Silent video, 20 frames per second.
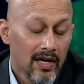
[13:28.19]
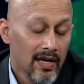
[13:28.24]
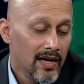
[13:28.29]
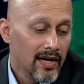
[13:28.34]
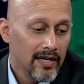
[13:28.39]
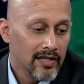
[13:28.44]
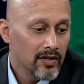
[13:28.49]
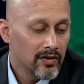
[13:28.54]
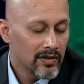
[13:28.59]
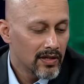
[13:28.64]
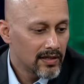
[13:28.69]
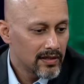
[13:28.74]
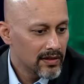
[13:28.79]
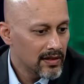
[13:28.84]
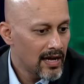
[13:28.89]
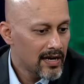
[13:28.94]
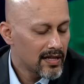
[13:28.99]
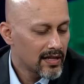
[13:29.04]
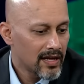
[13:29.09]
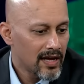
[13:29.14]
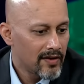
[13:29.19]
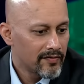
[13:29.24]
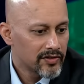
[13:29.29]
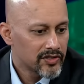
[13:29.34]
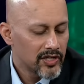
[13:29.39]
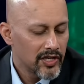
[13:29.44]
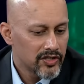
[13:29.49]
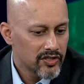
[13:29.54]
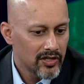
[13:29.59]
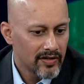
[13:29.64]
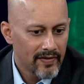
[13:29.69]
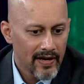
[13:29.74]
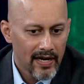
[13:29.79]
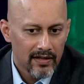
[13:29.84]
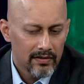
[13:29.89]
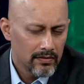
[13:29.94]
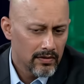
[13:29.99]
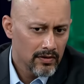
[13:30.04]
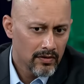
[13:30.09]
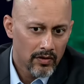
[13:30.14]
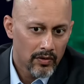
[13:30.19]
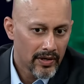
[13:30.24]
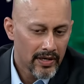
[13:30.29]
and you know, a lot of the conversation I've had, you know,